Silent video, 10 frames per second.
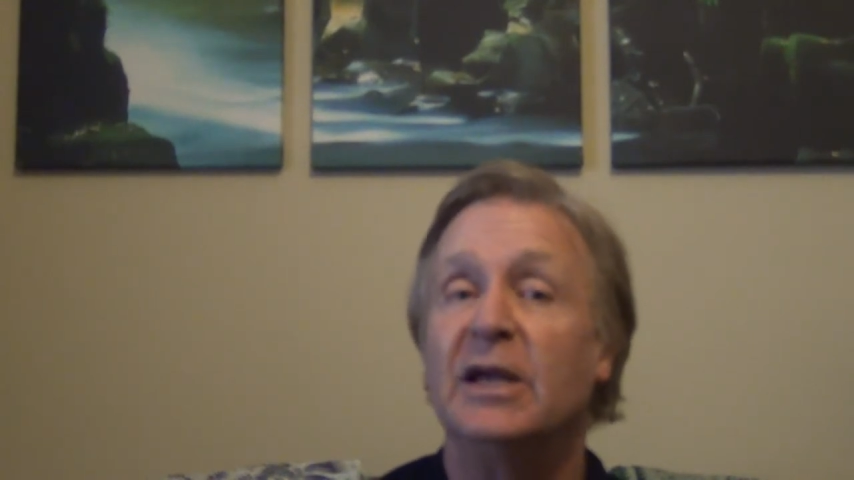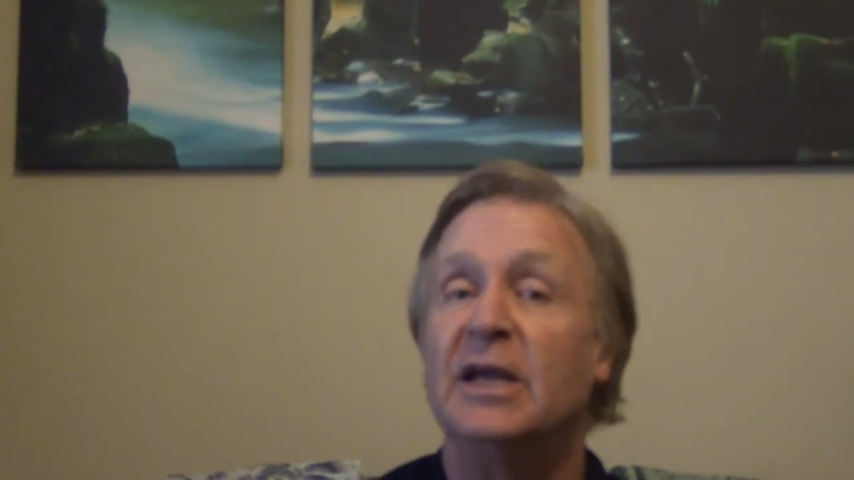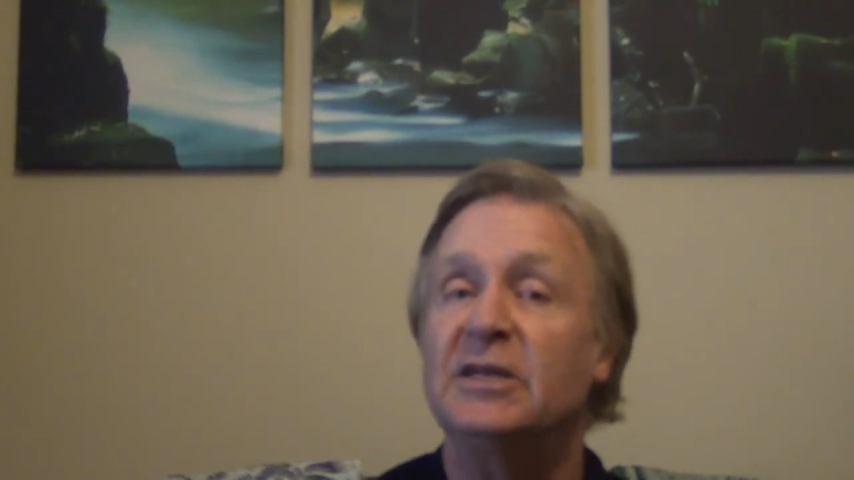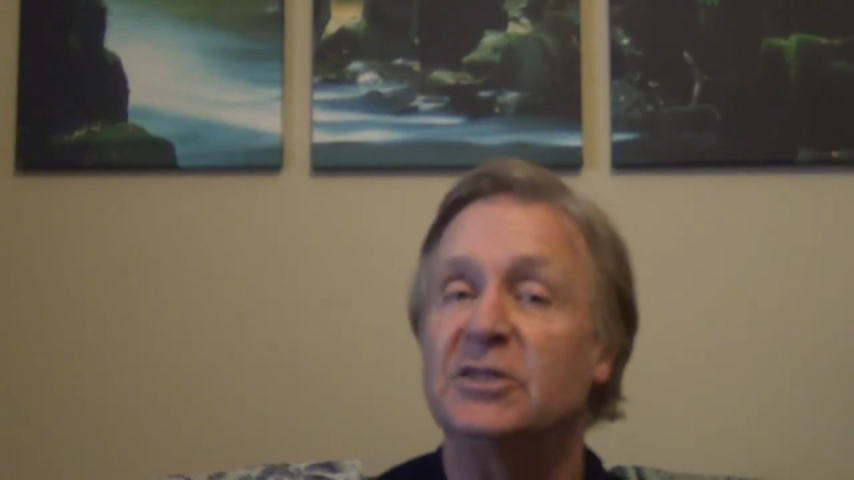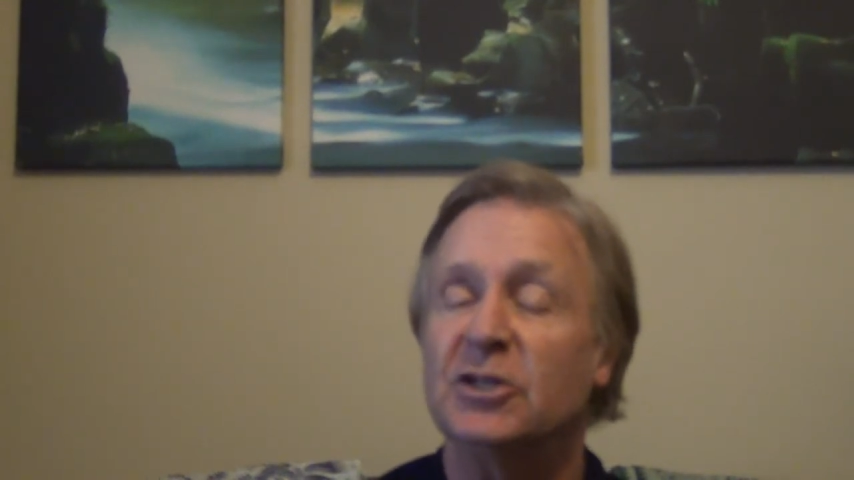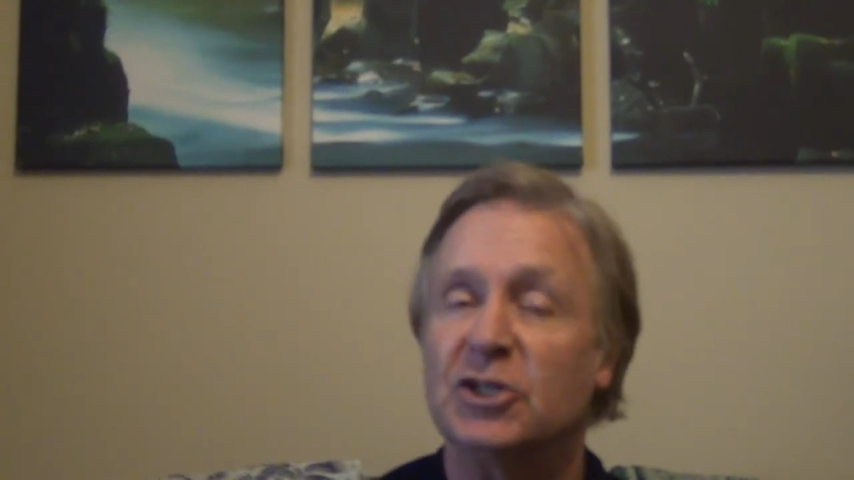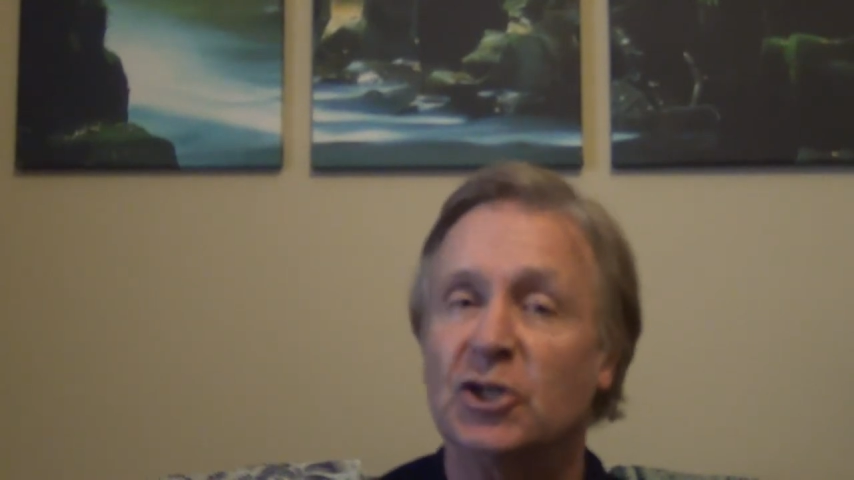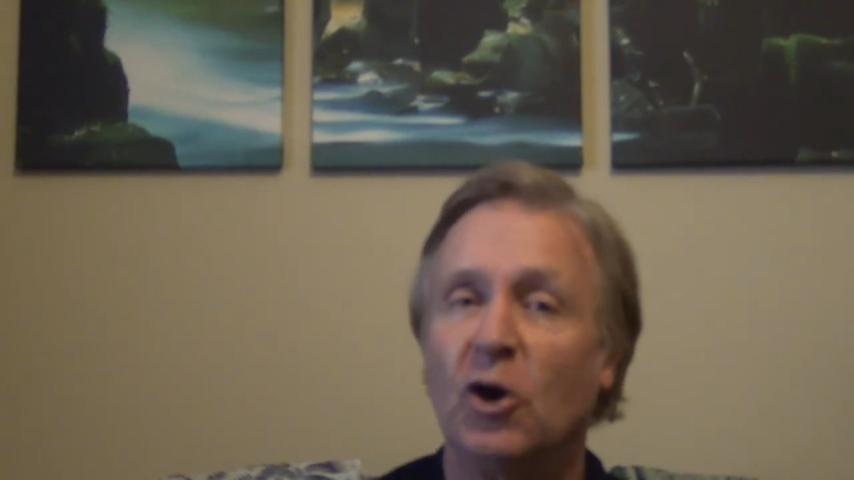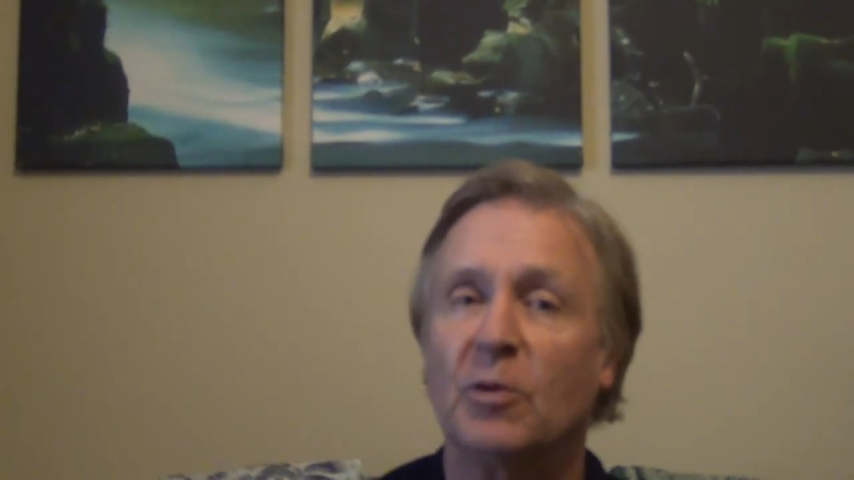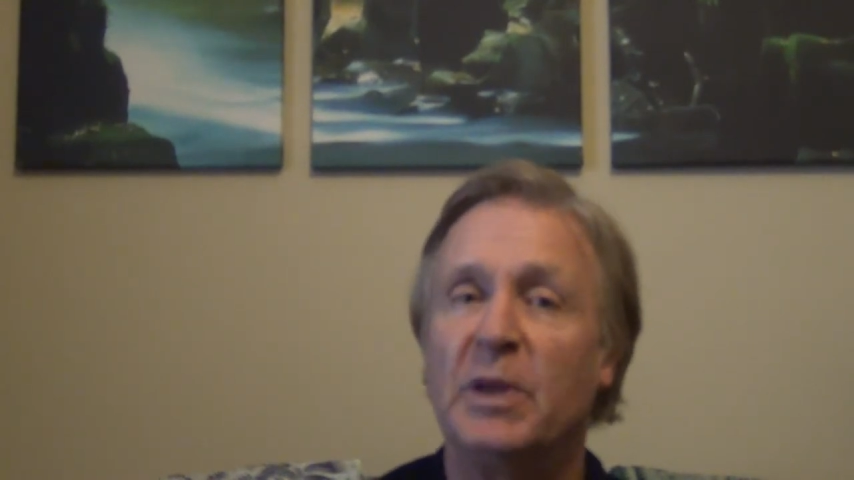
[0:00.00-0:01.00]
is to
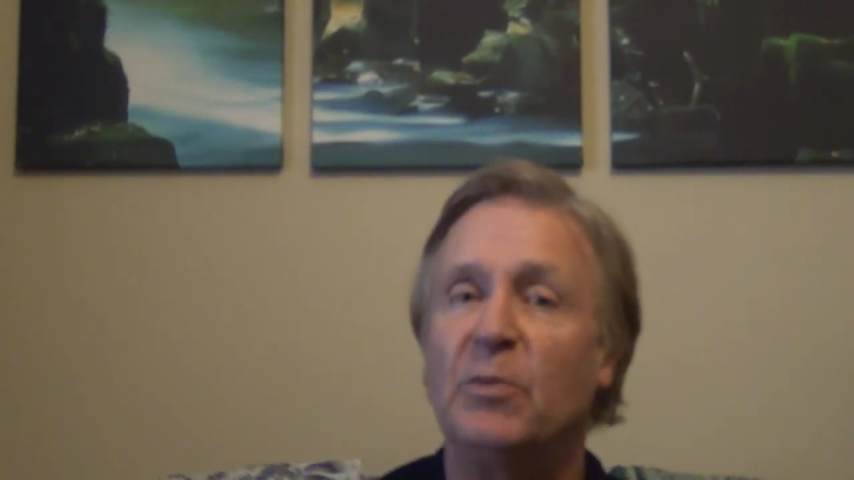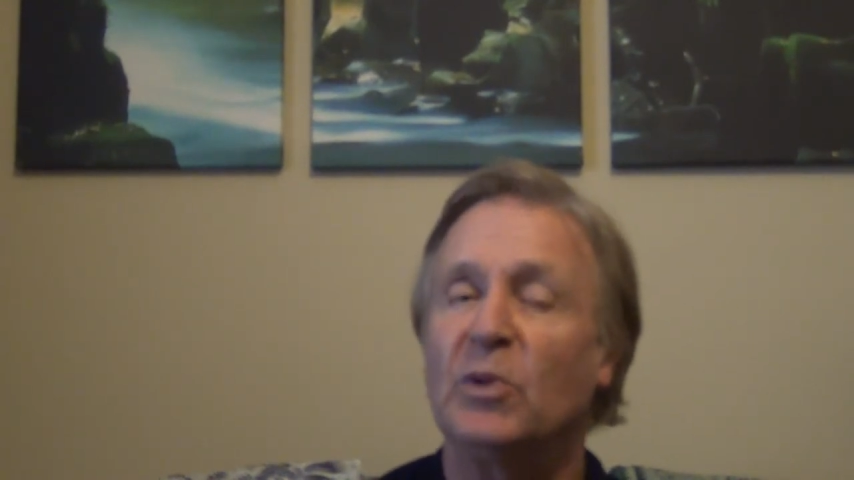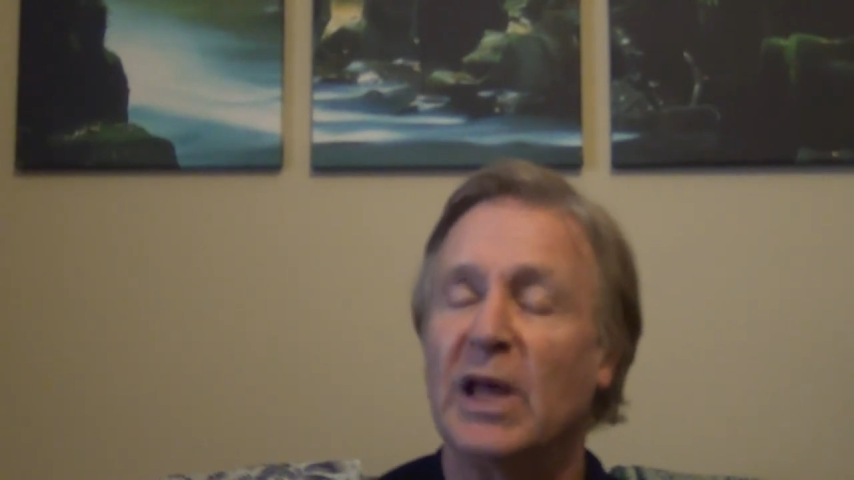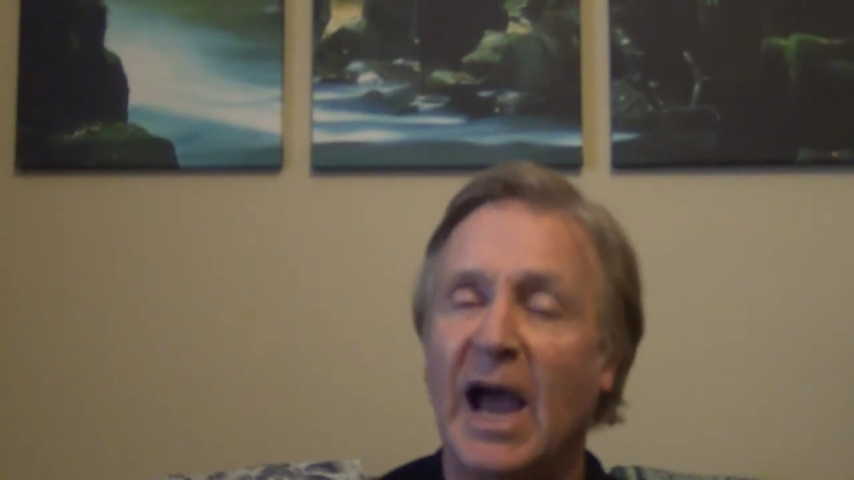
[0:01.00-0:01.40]
shock people